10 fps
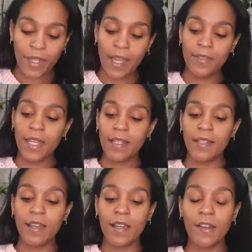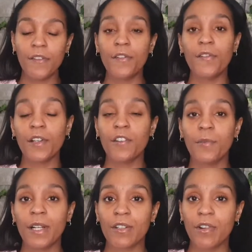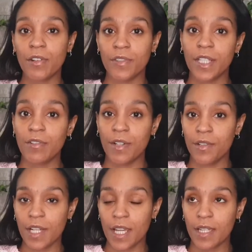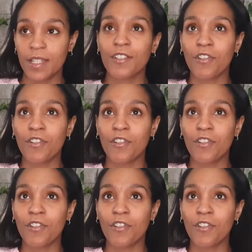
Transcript: And then if you follow my CrafTeaCrochet